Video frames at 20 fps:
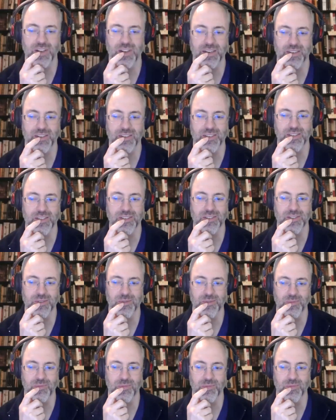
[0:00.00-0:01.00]
client
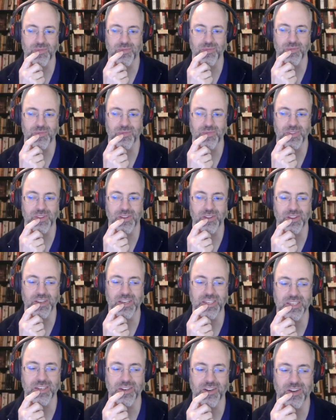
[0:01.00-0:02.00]
does the
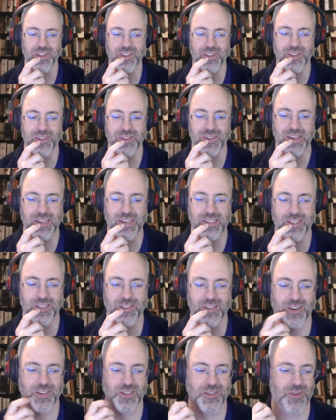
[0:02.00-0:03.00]
lazy auth. It
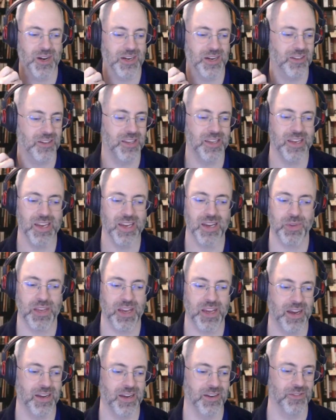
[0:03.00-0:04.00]
just talks directly to the
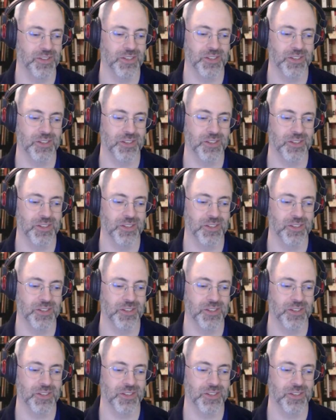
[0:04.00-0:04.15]
API. And if the